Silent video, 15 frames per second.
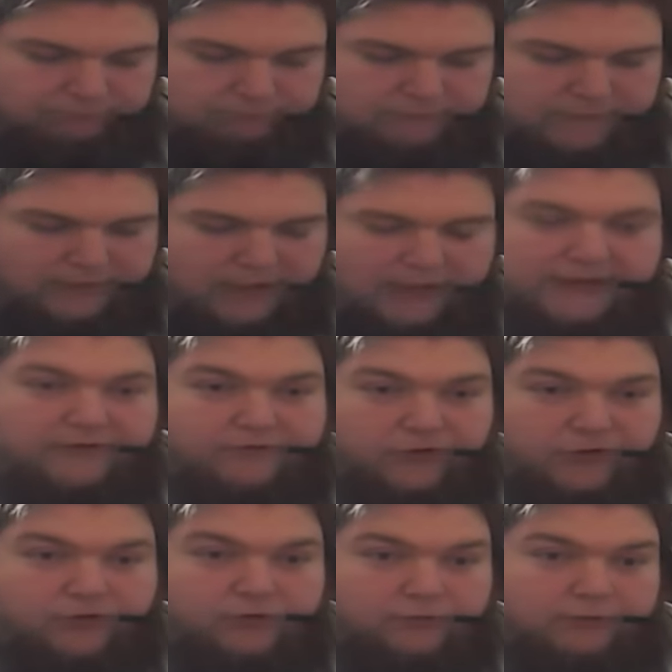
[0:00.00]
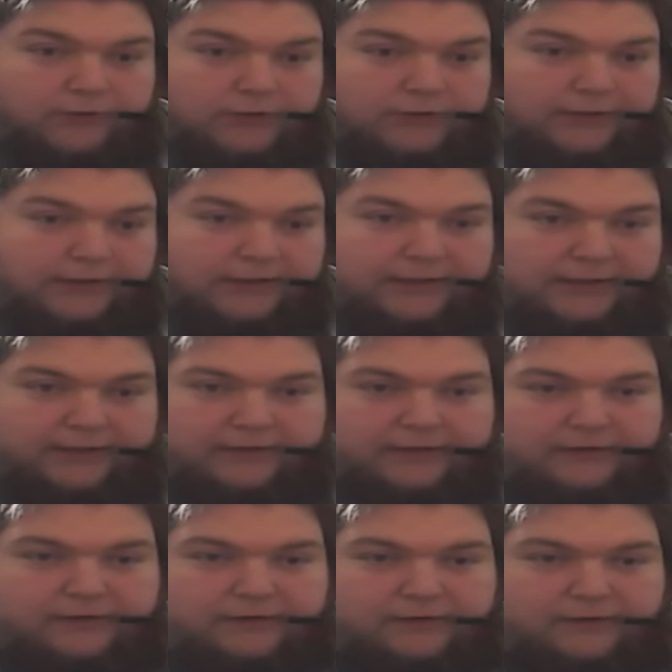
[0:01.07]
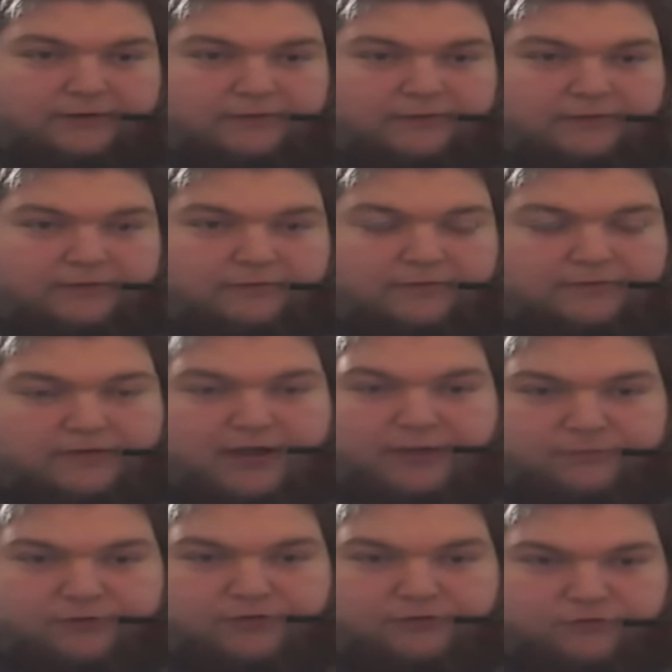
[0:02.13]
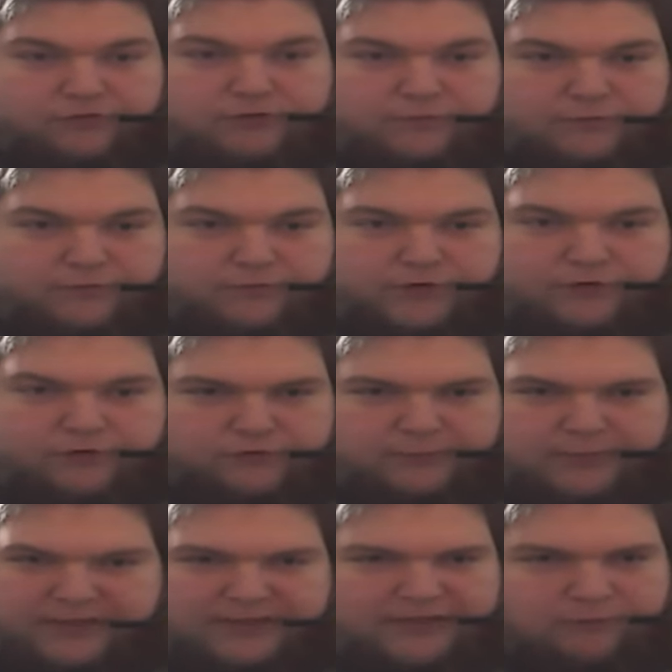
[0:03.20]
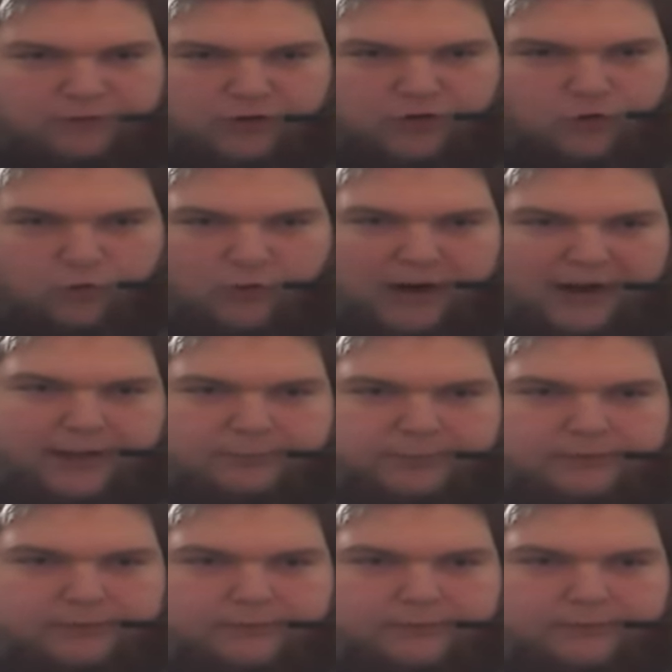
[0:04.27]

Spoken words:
I never could really. The times I was doing reviews, I mean, they were crap,